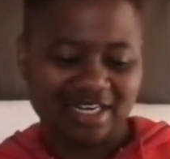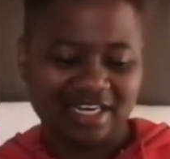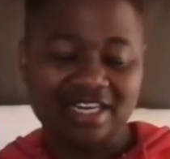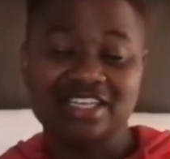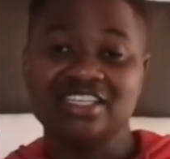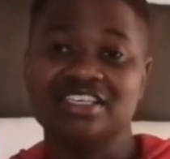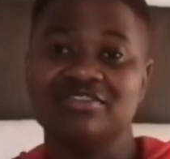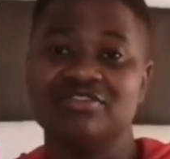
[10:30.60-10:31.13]

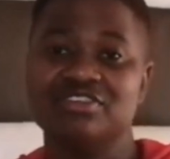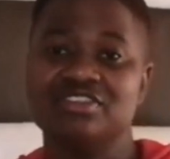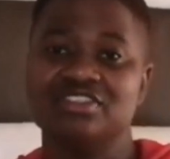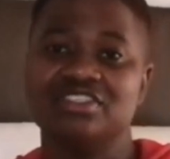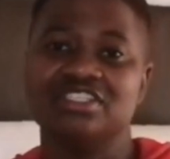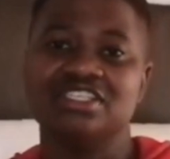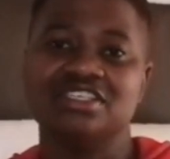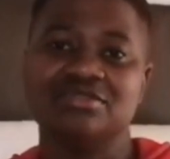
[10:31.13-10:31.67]
Really
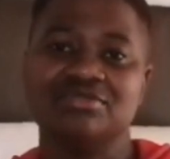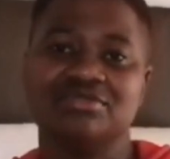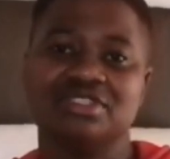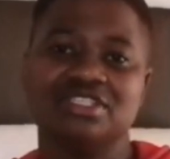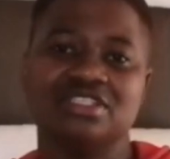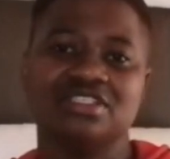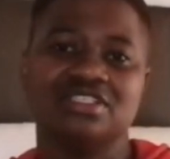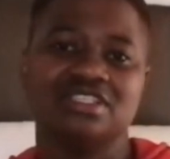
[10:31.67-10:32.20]
giving
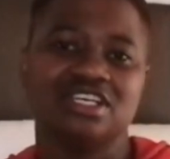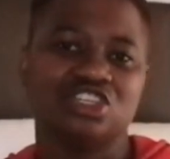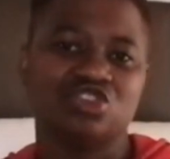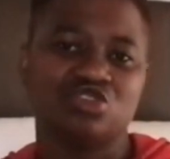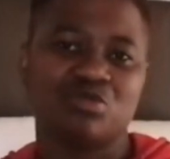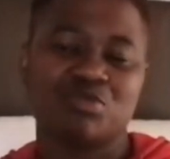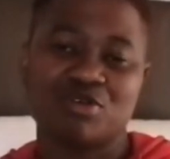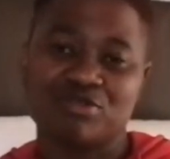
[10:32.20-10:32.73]
this a
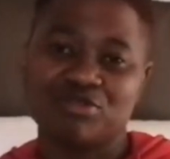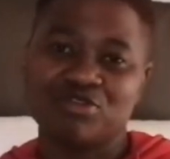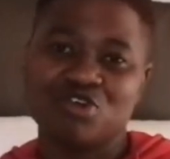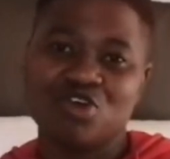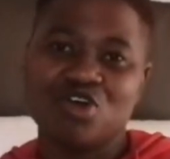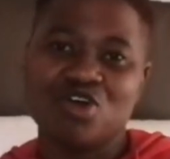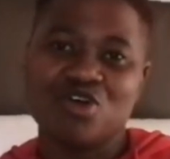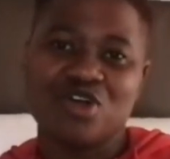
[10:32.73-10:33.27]
job of
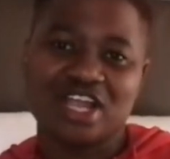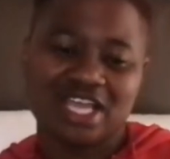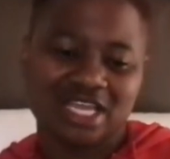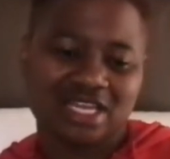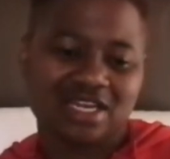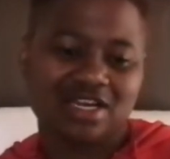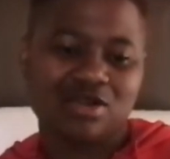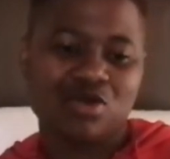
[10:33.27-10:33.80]

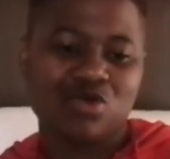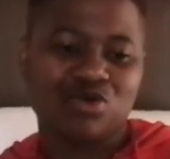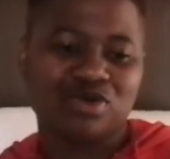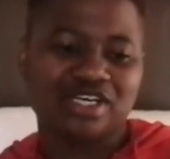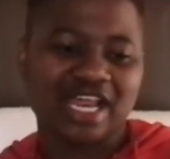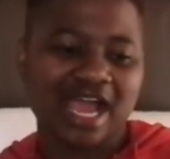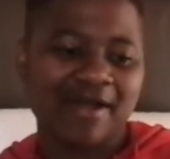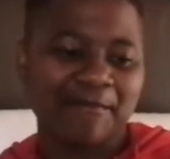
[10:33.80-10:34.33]
candle
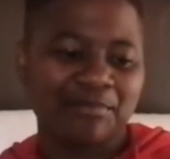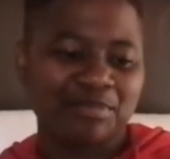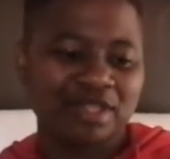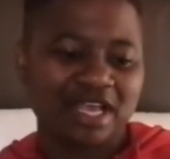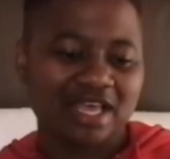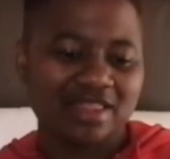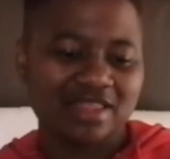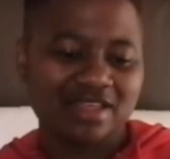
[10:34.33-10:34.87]
holder.
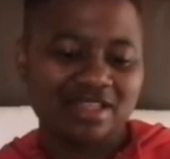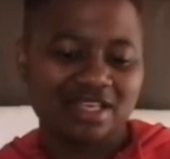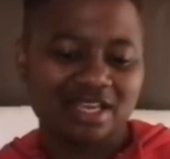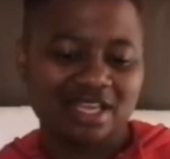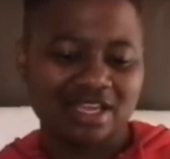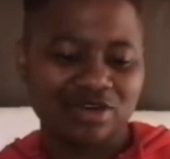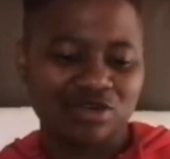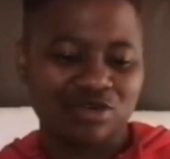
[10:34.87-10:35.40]
I think they
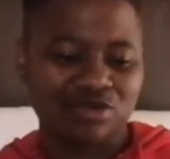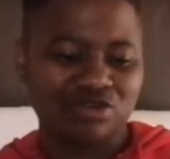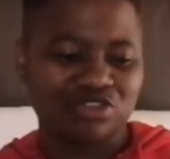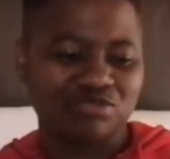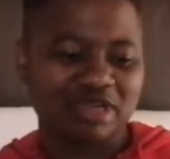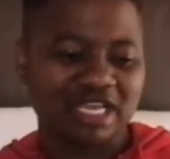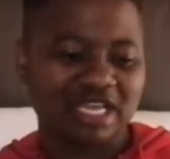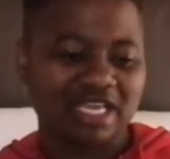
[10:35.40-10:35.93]
can
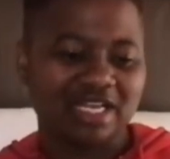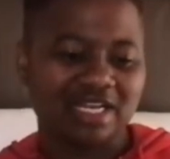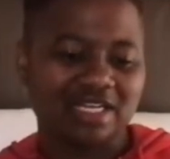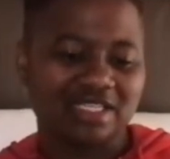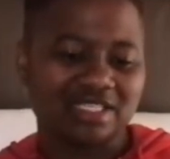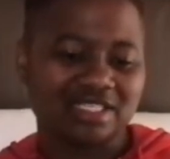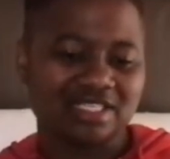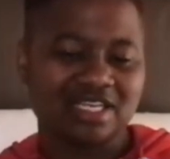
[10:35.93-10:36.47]
hold my
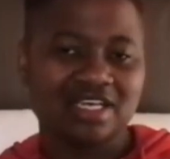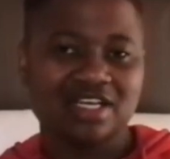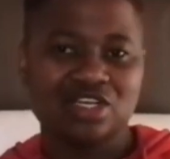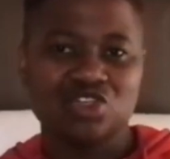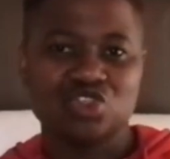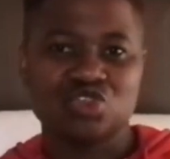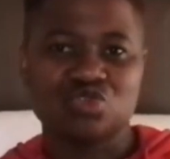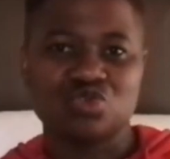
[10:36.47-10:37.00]
candles
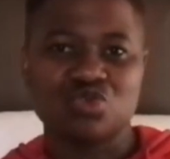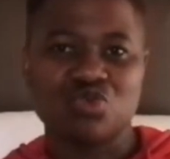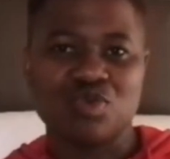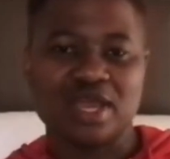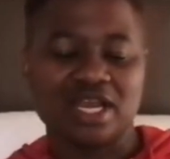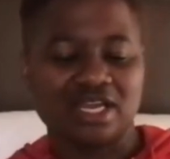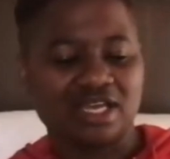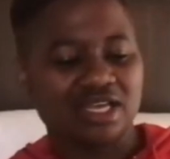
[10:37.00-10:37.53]
so
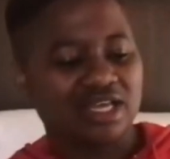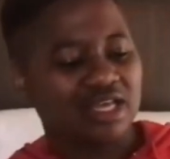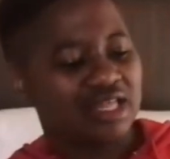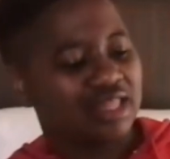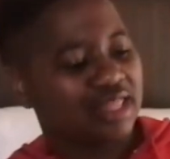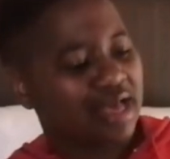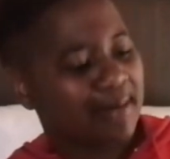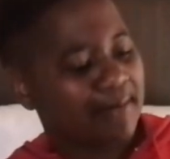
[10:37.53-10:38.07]
well.
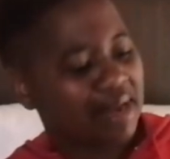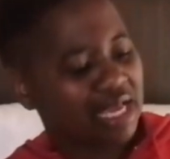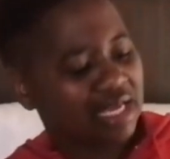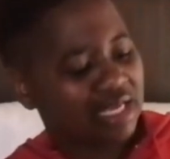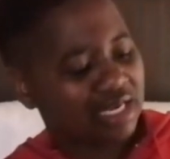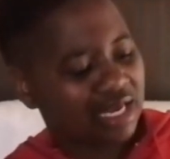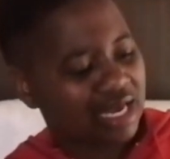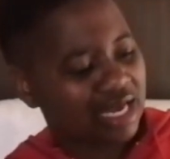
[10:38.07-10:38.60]
They're
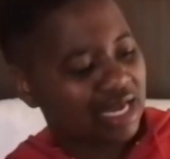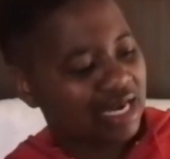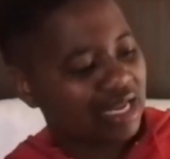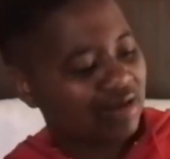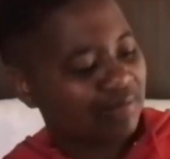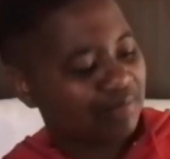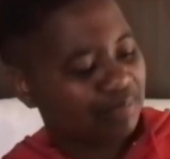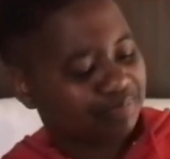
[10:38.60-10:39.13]
black in
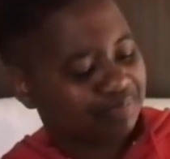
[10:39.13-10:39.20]
color.